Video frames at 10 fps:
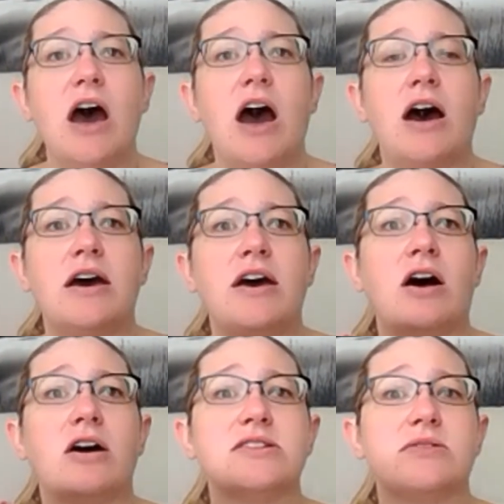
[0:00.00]
It
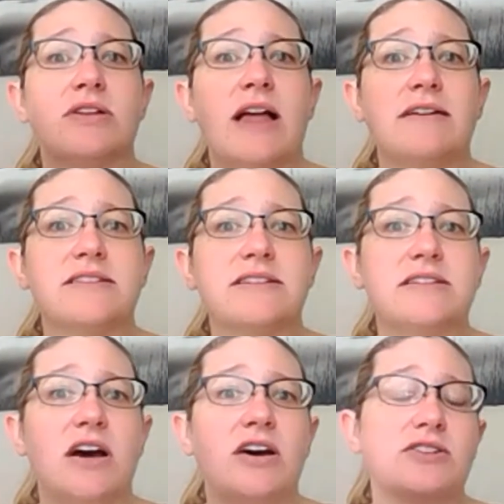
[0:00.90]
also allows us
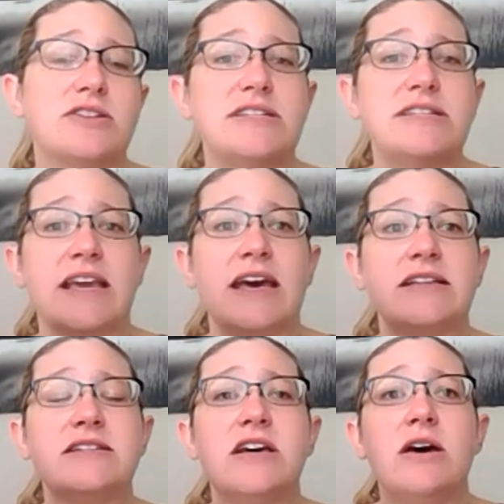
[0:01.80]
to
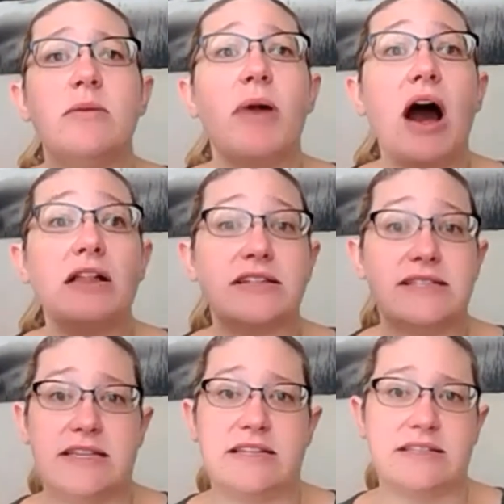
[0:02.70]
understand
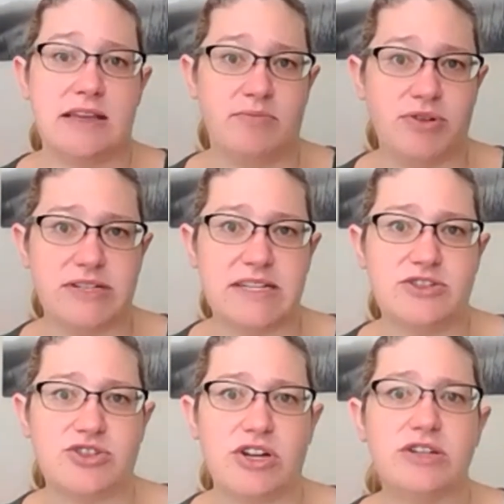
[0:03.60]
policies and
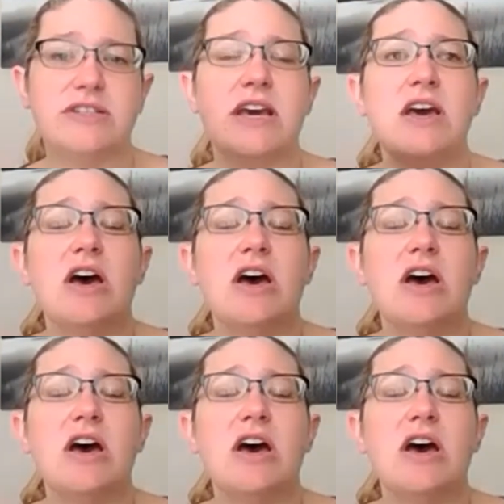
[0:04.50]
procedures.